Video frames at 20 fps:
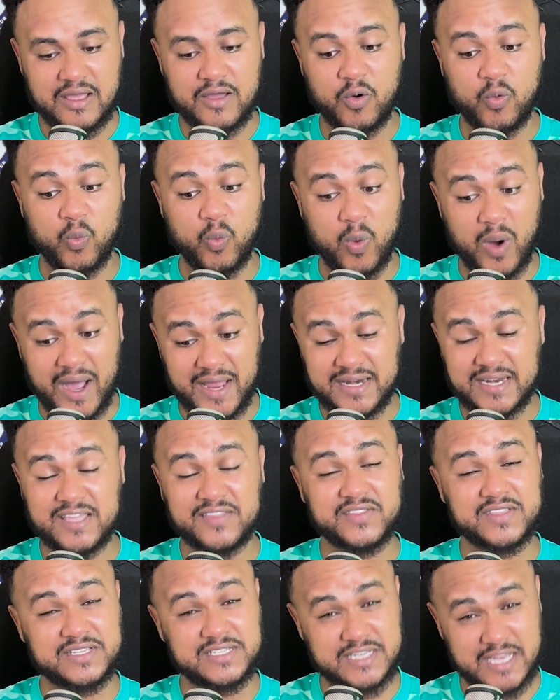1 in
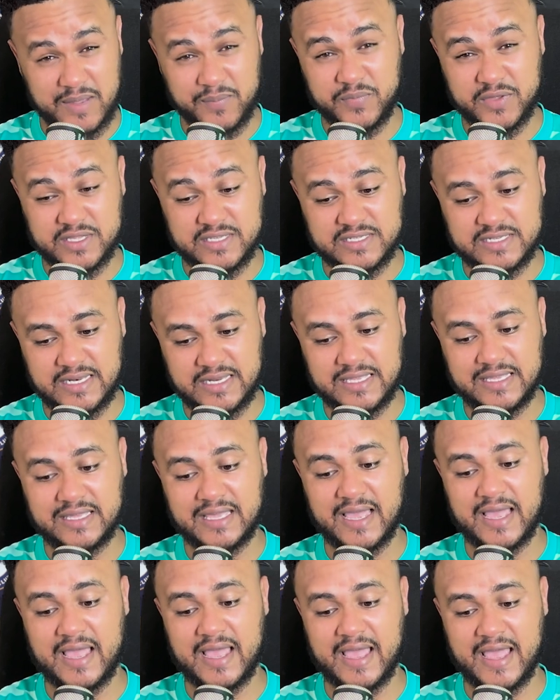the Champions League,
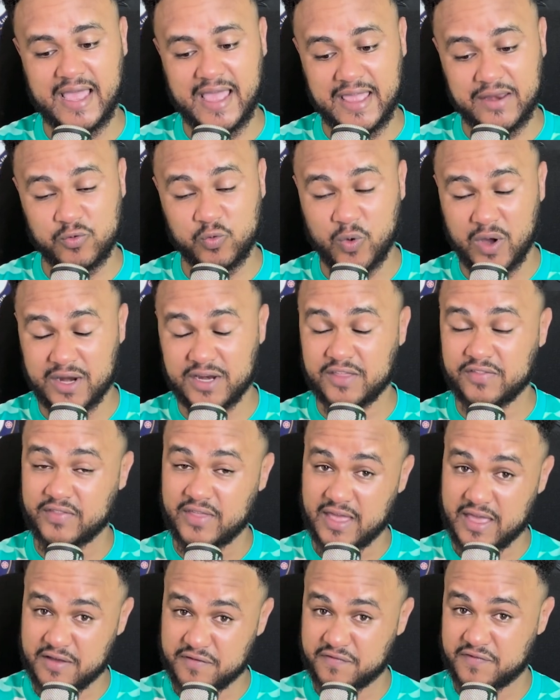and 1 in the
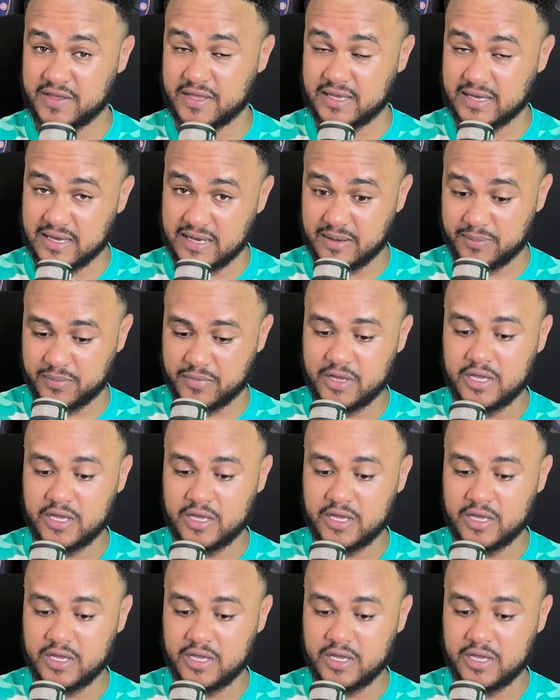FA Cup.